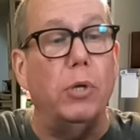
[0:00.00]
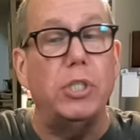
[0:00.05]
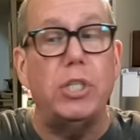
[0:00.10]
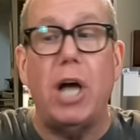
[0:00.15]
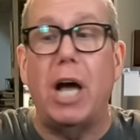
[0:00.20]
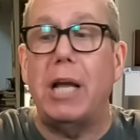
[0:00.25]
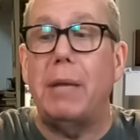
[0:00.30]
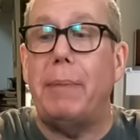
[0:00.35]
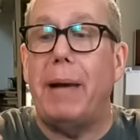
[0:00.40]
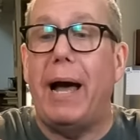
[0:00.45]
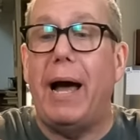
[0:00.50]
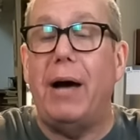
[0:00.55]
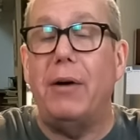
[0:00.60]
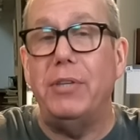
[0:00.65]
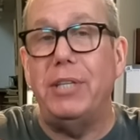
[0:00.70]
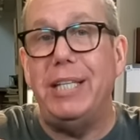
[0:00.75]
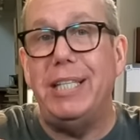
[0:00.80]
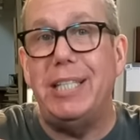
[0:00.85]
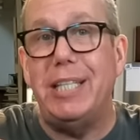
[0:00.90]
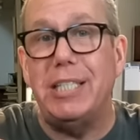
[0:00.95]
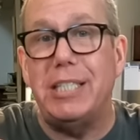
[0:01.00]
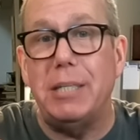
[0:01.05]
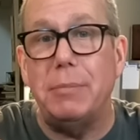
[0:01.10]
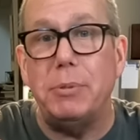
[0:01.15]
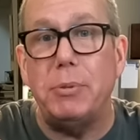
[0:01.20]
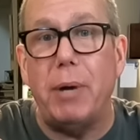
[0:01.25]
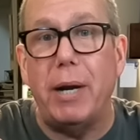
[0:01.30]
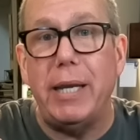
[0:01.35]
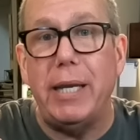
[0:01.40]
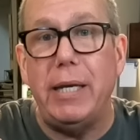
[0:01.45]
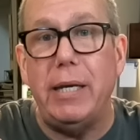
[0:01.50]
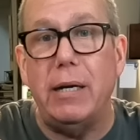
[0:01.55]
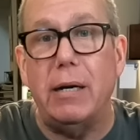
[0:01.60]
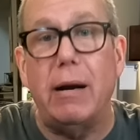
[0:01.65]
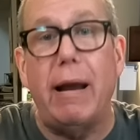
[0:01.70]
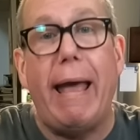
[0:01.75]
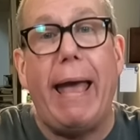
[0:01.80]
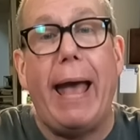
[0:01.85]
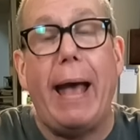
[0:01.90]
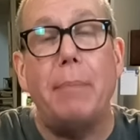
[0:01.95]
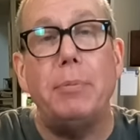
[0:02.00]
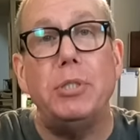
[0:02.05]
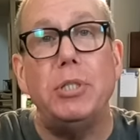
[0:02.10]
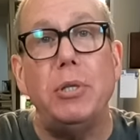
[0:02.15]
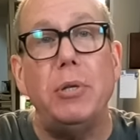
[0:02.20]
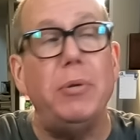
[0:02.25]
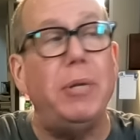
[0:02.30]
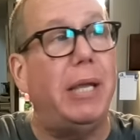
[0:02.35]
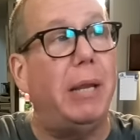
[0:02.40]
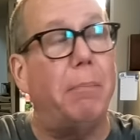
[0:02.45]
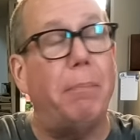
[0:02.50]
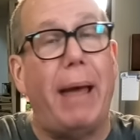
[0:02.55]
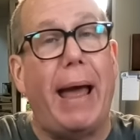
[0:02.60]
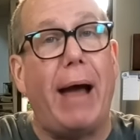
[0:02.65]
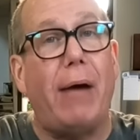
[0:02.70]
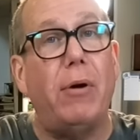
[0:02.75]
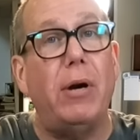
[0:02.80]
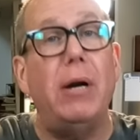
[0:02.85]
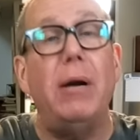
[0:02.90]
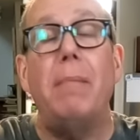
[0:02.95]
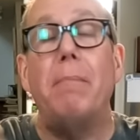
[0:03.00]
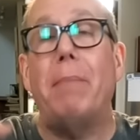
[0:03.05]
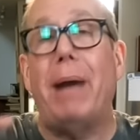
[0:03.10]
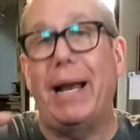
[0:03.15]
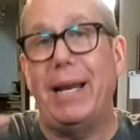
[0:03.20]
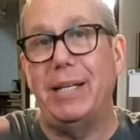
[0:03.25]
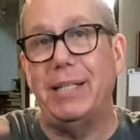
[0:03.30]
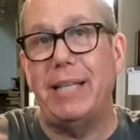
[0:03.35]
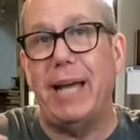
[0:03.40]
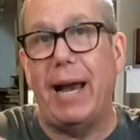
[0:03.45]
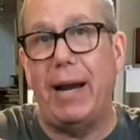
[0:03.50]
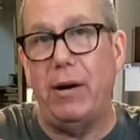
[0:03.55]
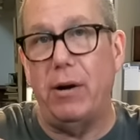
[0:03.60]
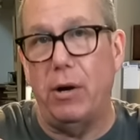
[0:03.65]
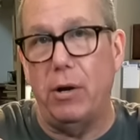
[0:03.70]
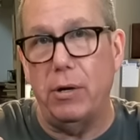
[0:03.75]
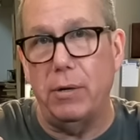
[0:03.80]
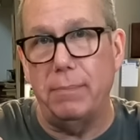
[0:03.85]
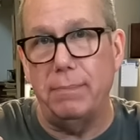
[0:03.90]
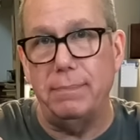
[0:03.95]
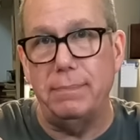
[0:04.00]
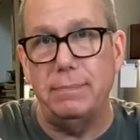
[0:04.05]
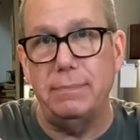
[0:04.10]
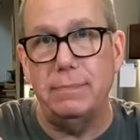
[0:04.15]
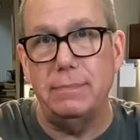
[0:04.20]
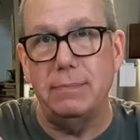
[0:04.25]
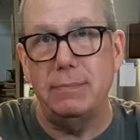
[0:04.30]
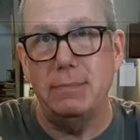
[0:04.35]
we'll talk about how these systems right here absolutely can power my entire home.